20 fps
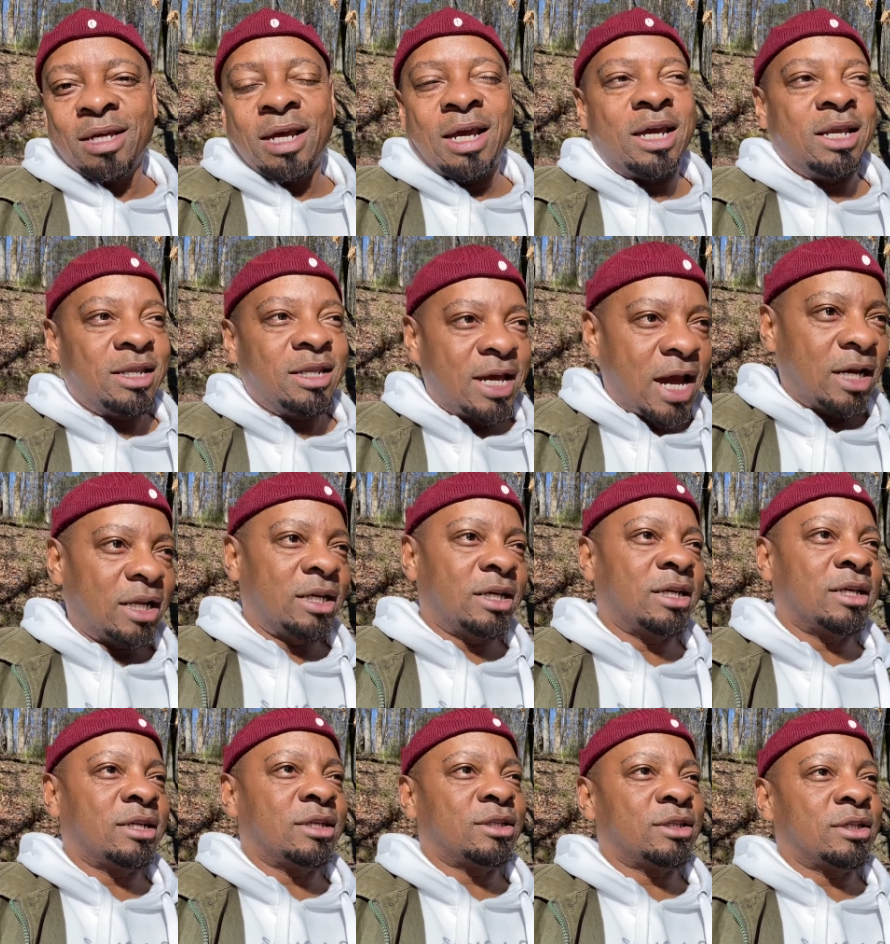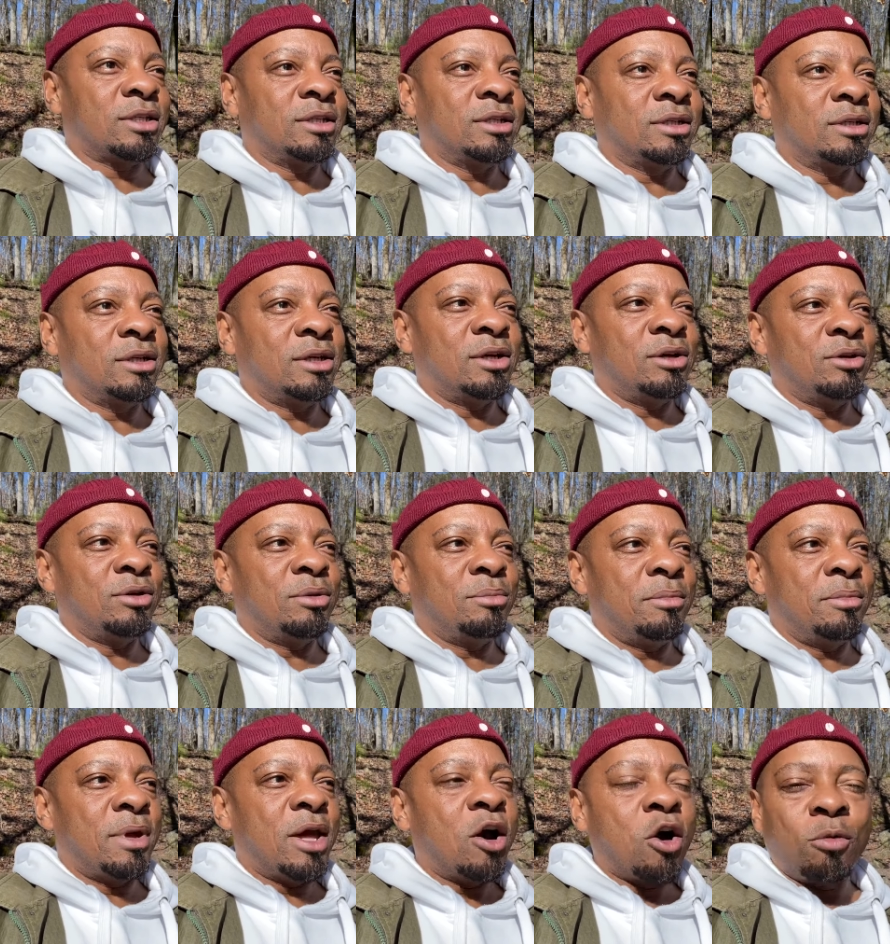And that is
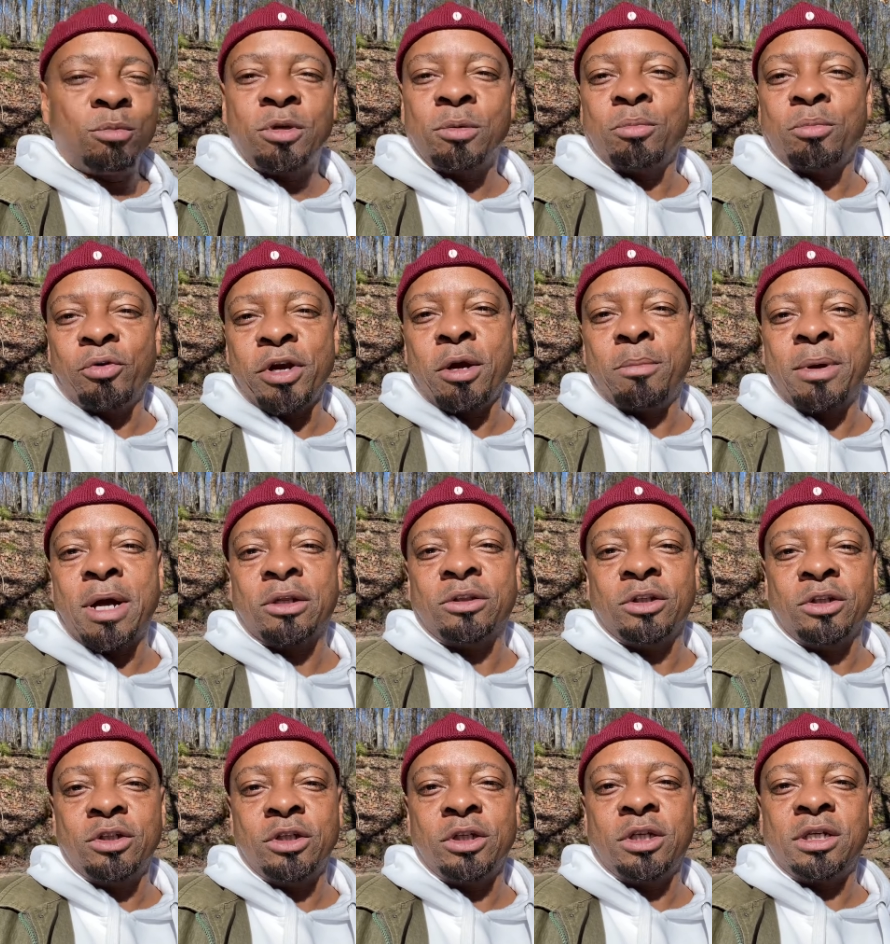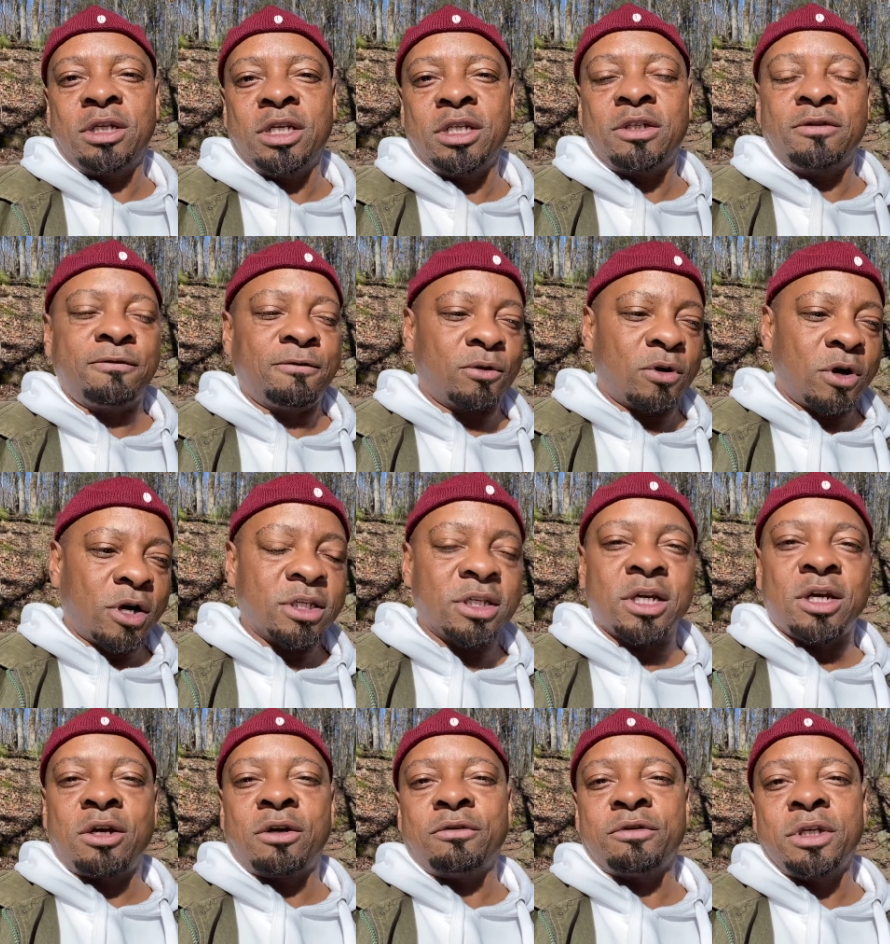help to bring about the good condition for
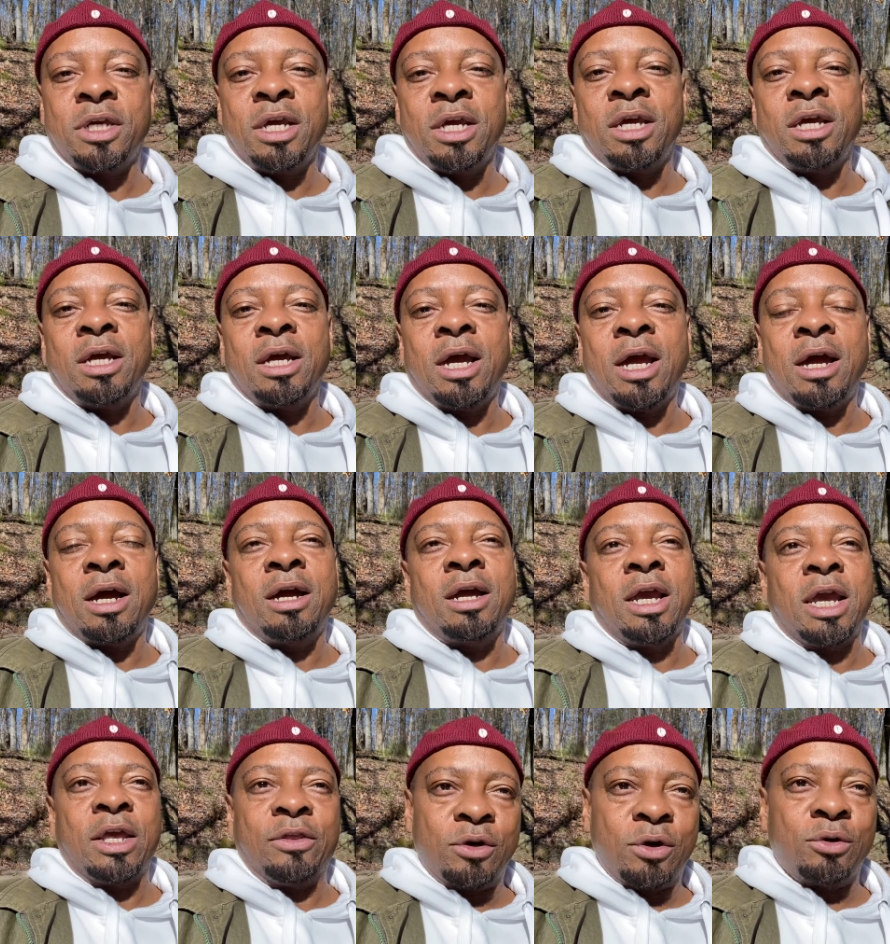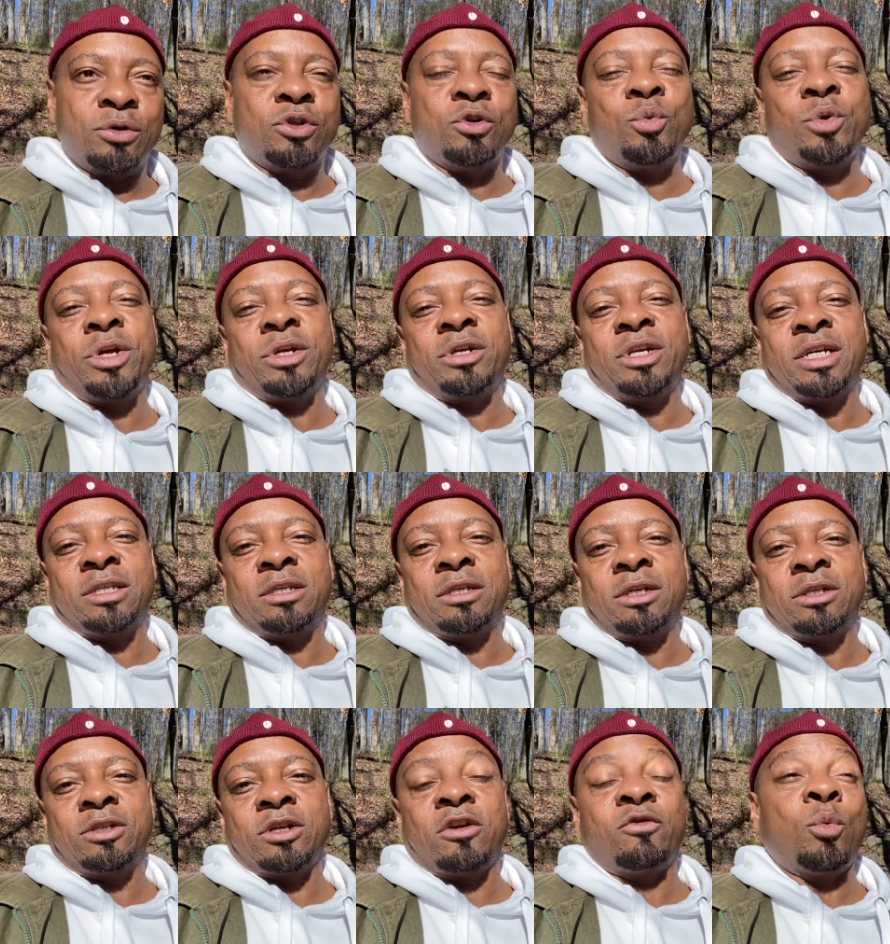ourselves and those who we are destined
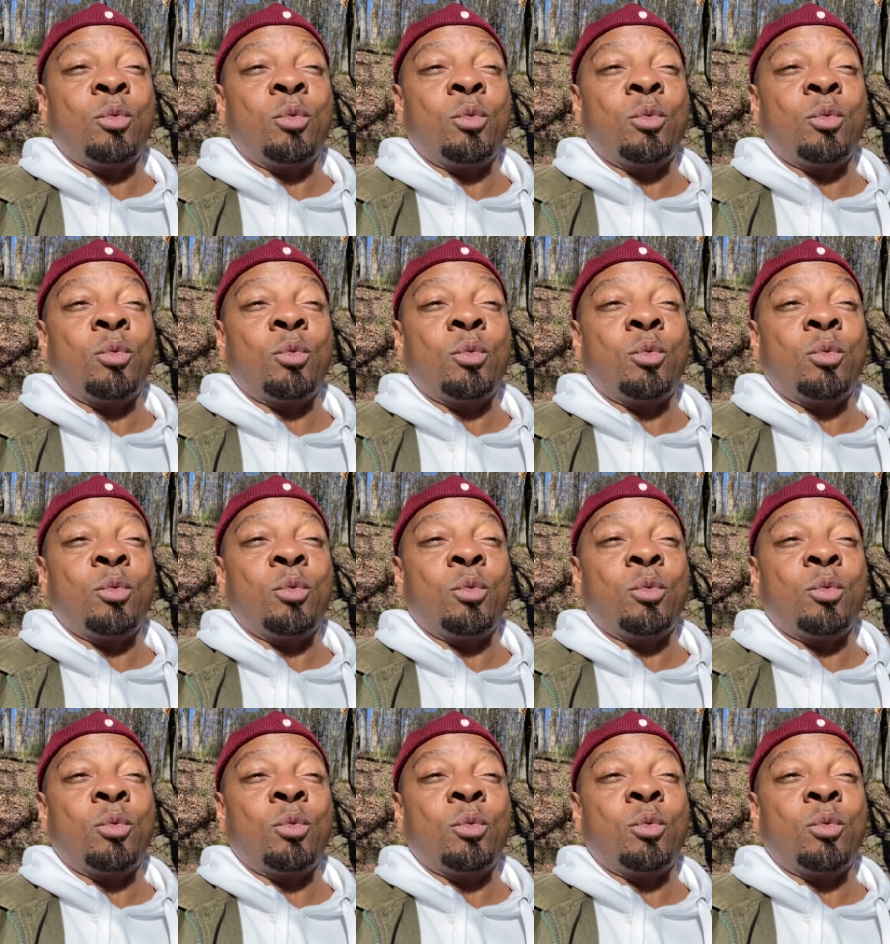to serve.